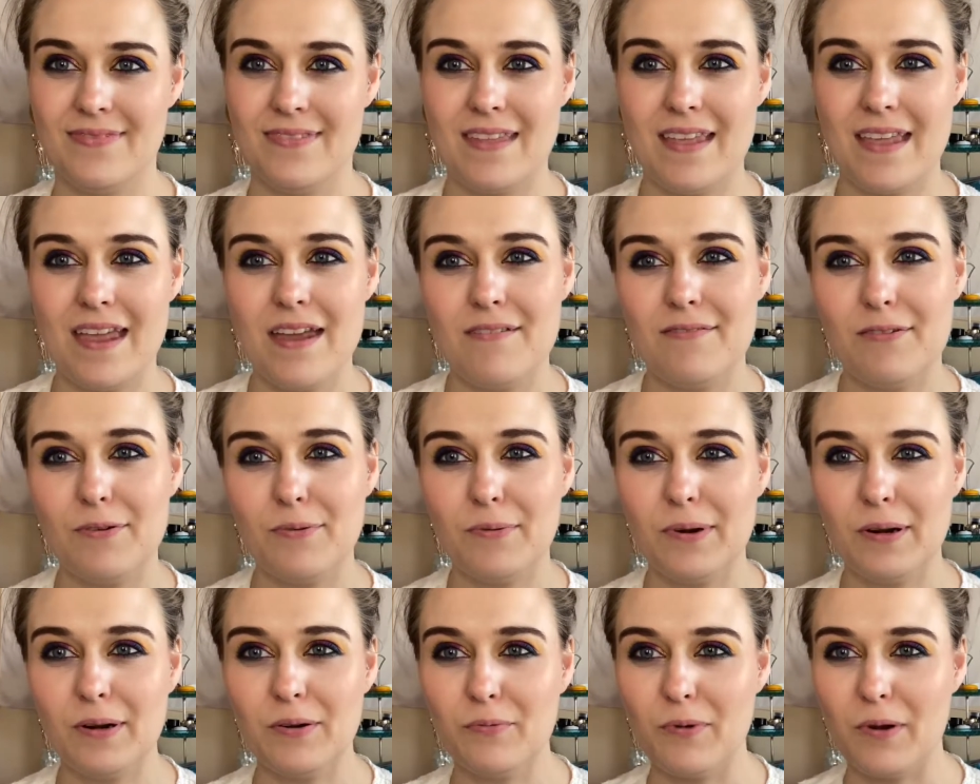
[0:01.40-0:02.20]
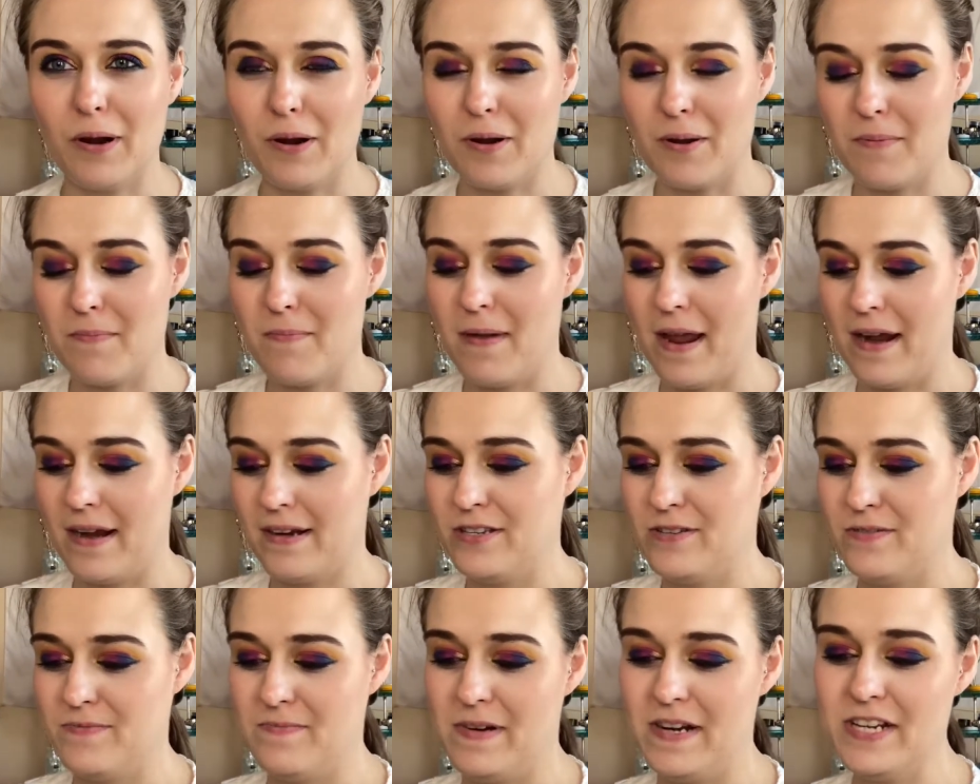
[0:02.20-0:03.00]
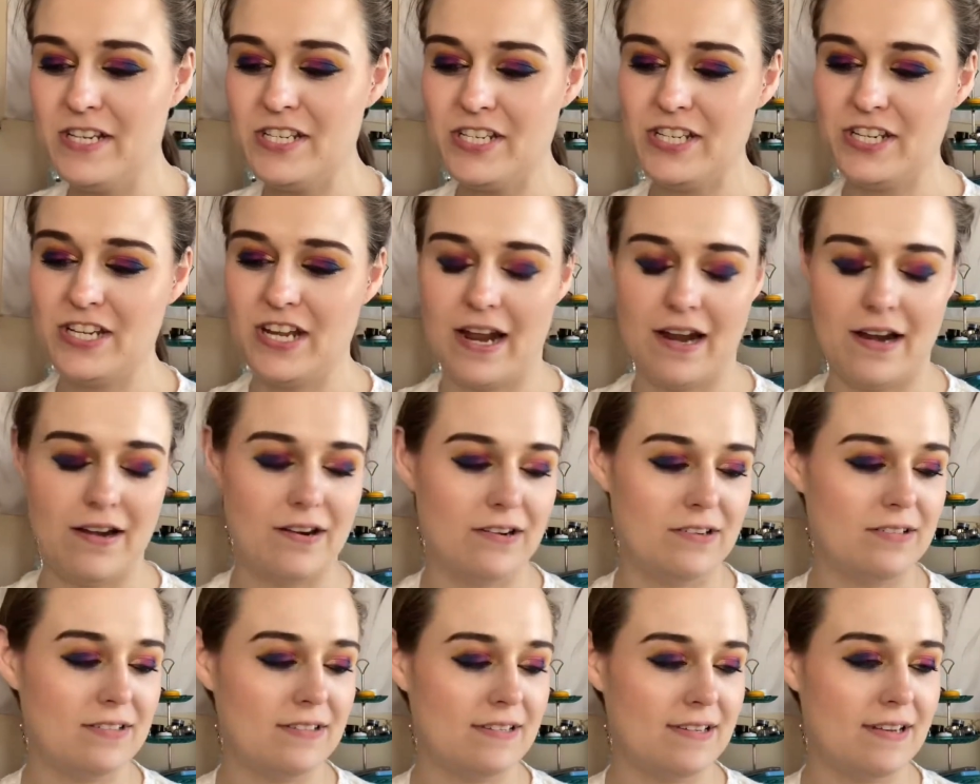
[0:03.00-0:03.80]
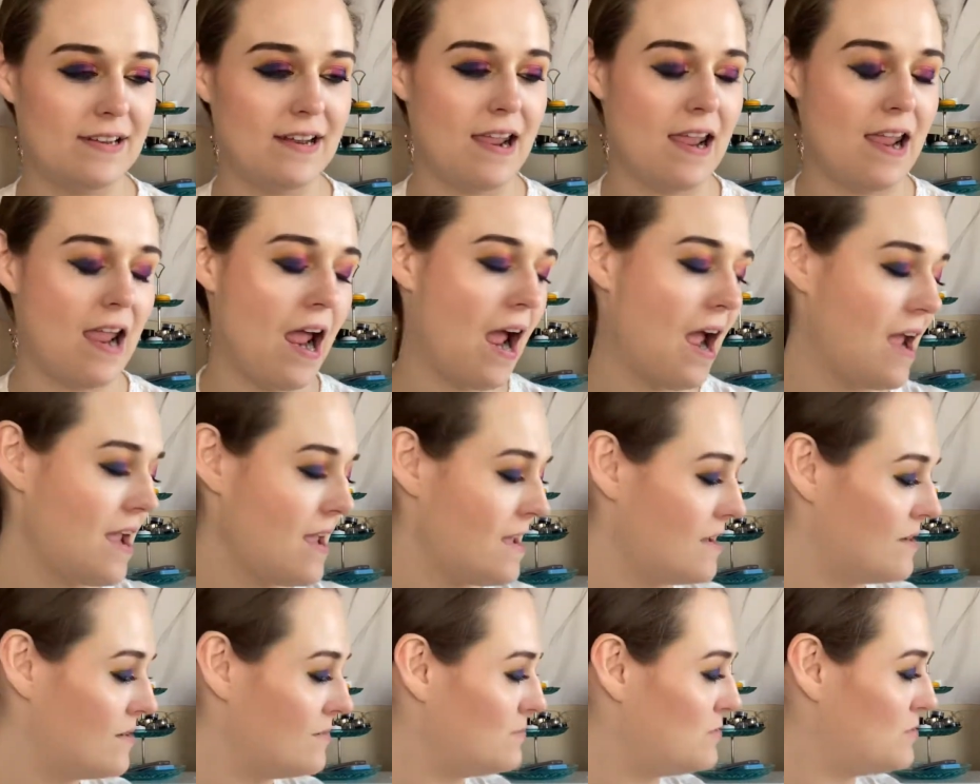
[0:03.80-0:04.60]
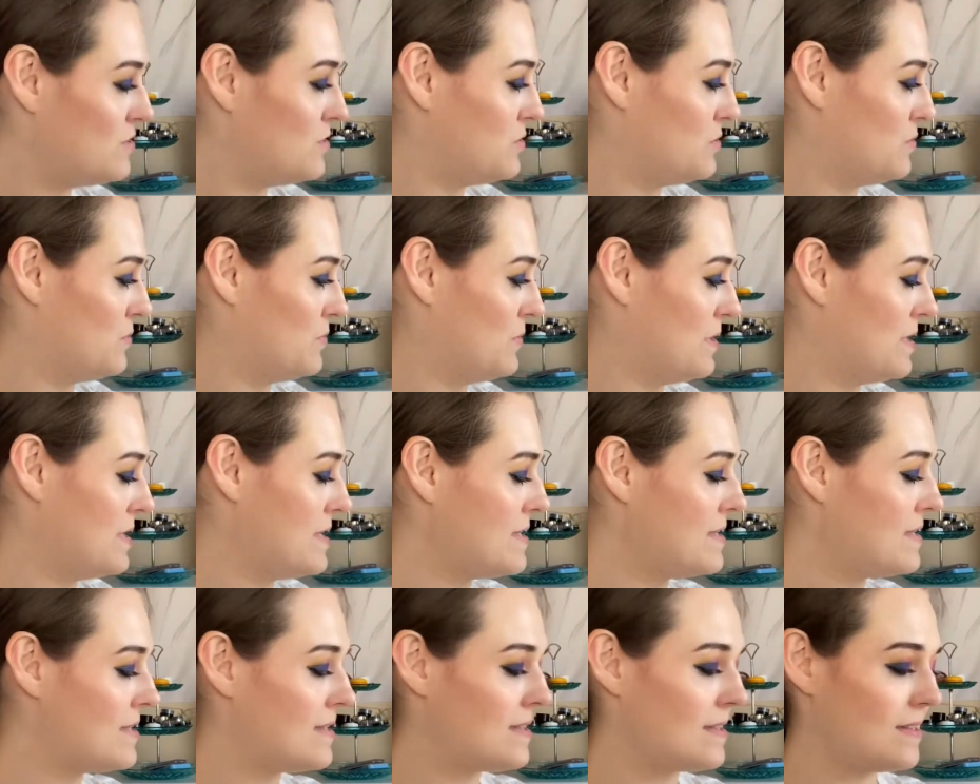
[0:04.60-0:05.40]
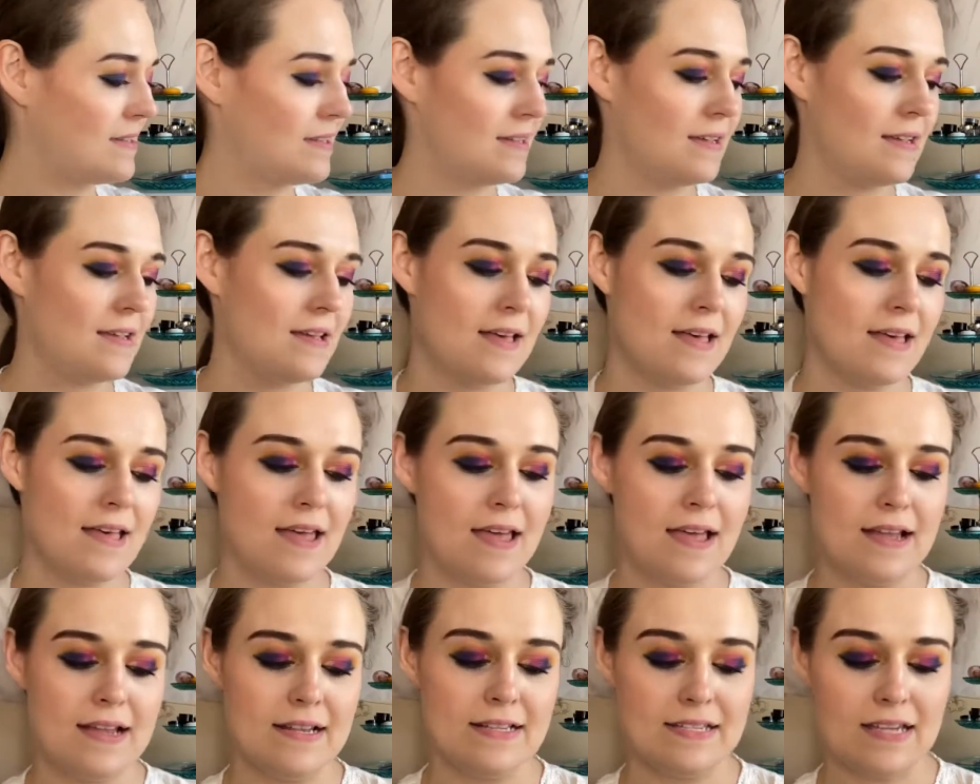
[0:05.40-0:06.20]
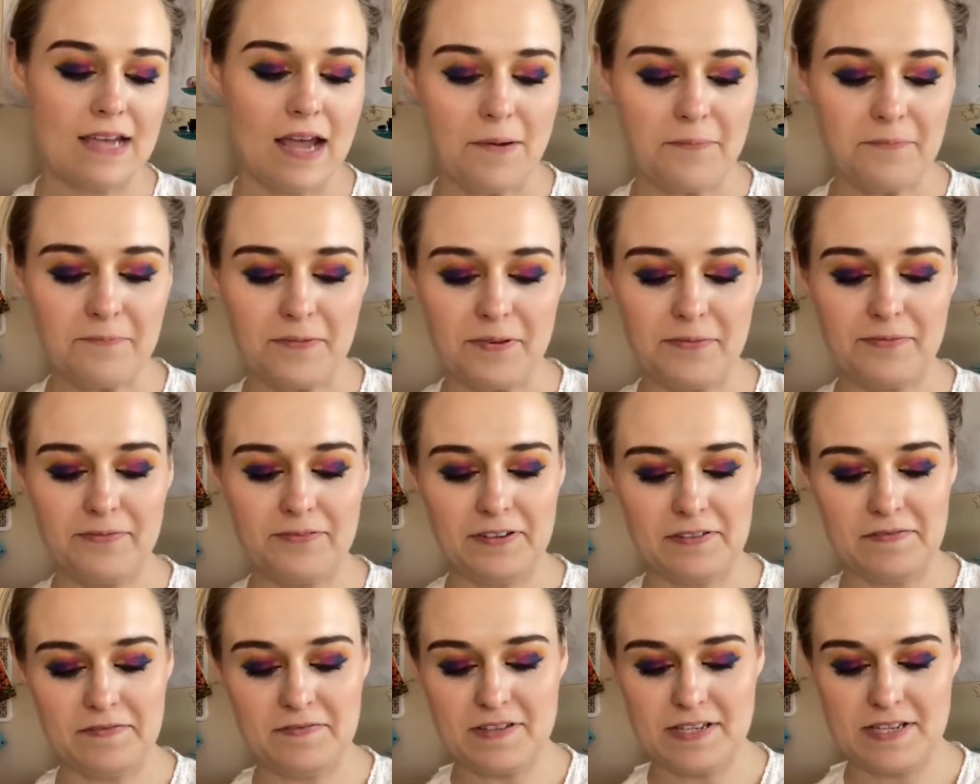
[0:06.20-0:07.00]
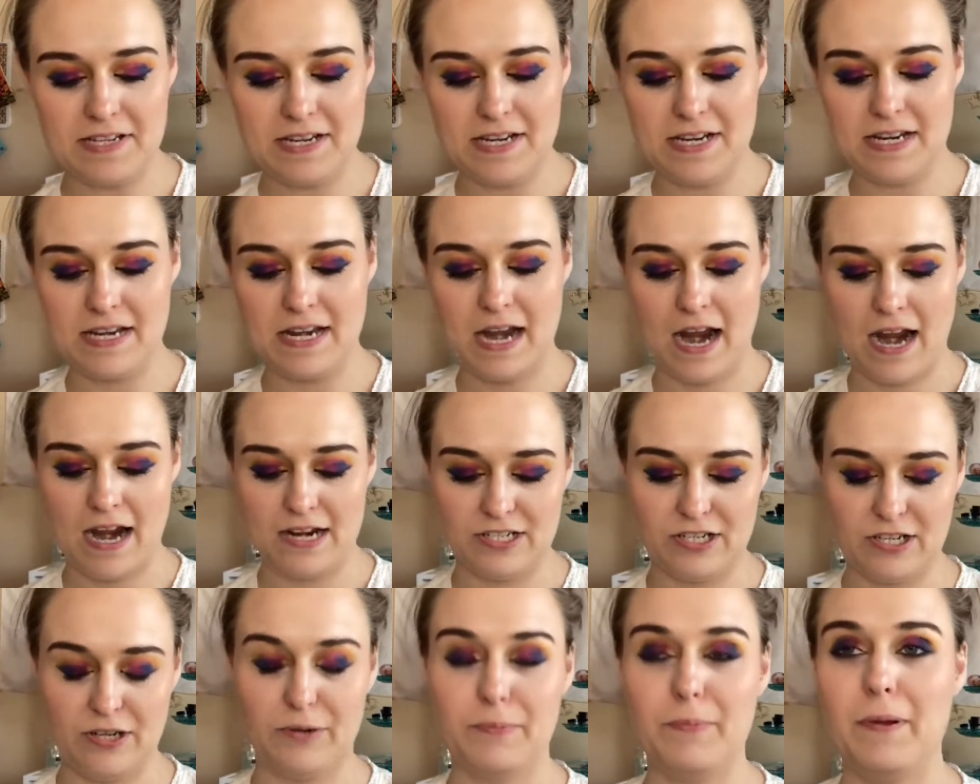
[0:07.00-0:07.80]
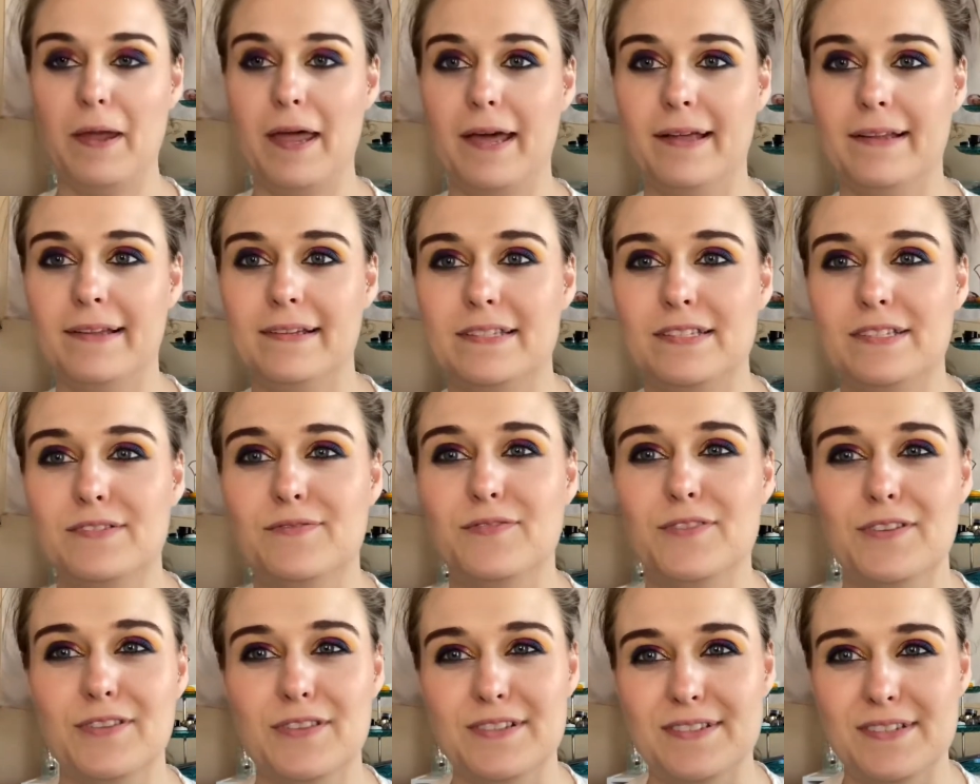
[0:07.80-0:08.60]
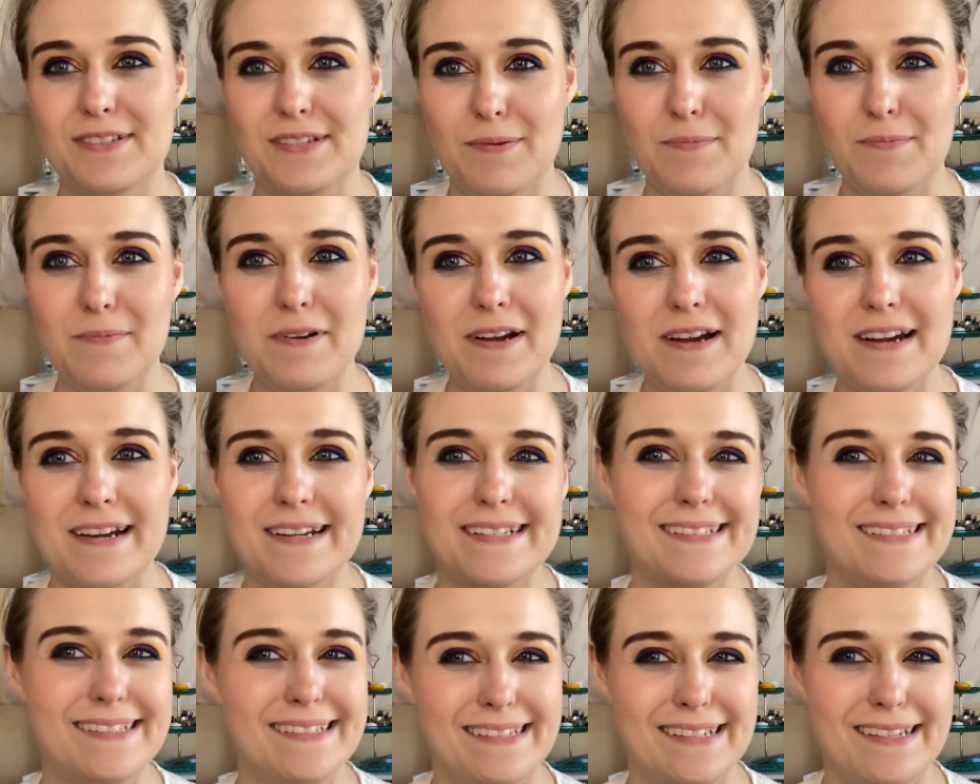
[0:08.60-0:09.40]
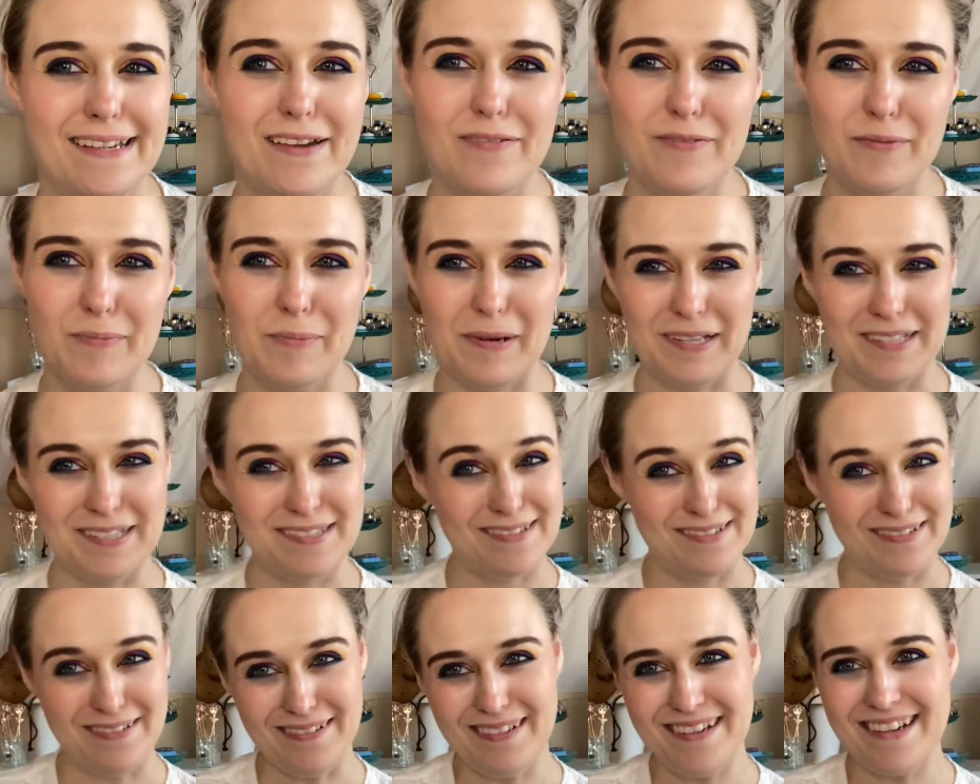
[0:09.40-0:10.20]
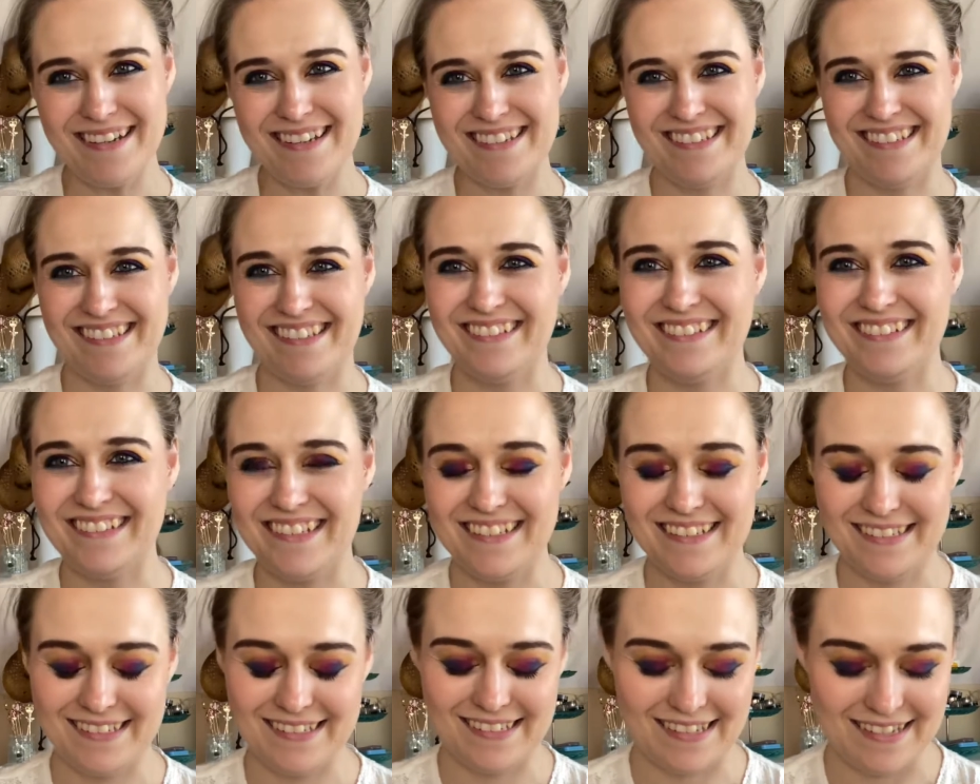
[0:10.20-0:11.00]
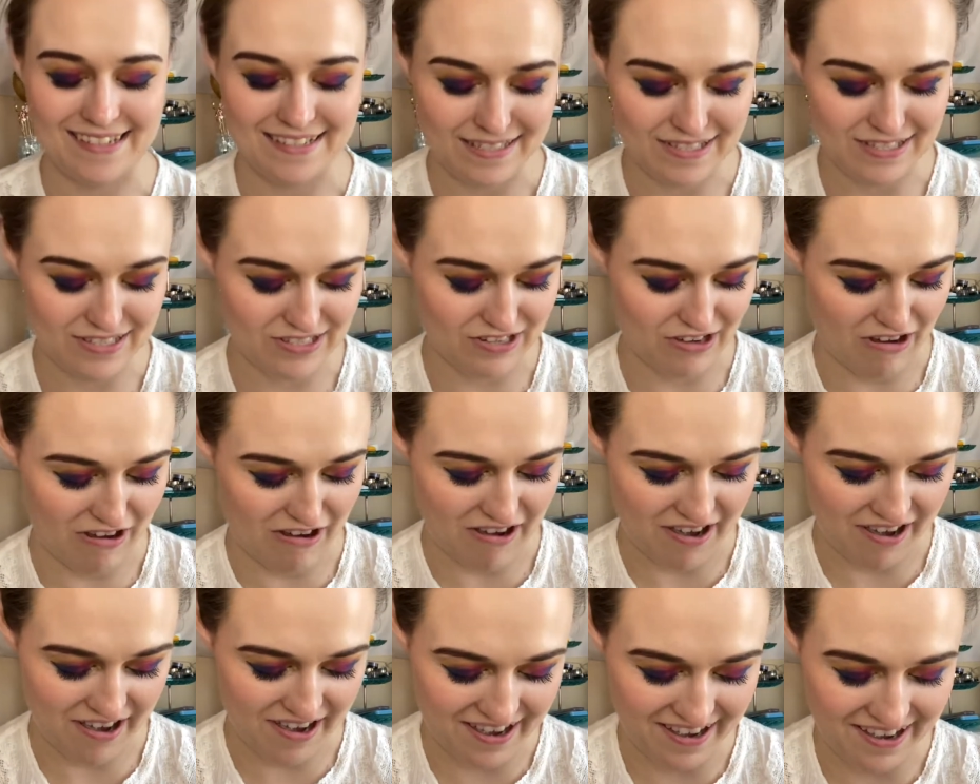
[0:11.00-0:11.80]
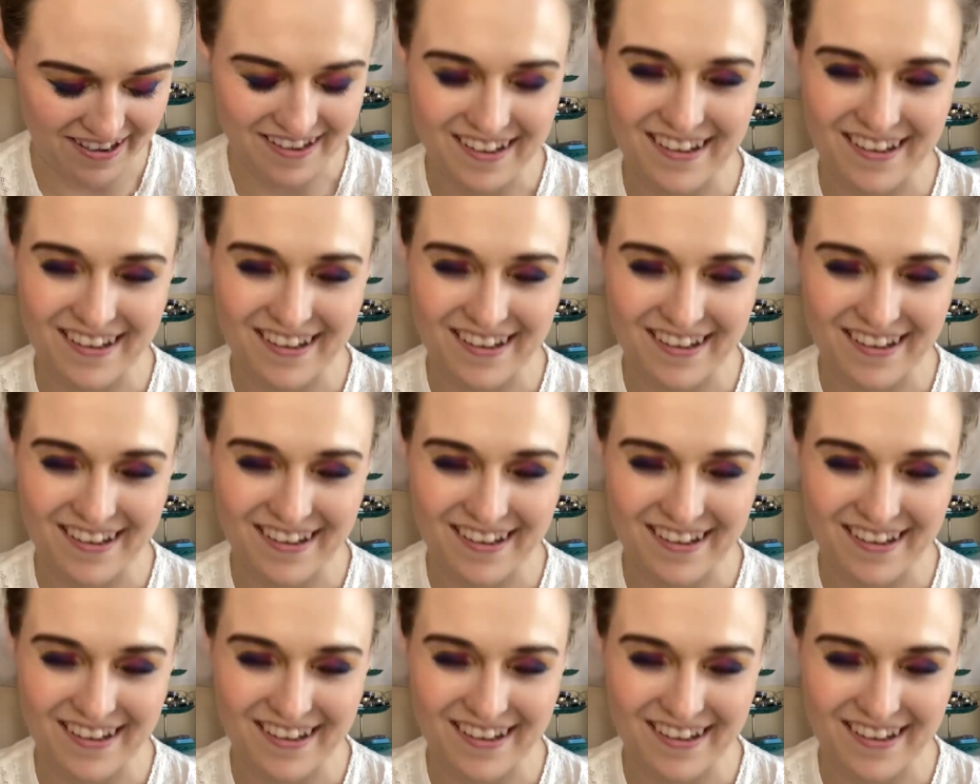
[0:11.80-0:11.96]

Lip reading: Hi everyone, welcome back to my channel. Today I am doing top 15 eyeshadow palettes for the summer. I see everybody's doing it, so let's get started.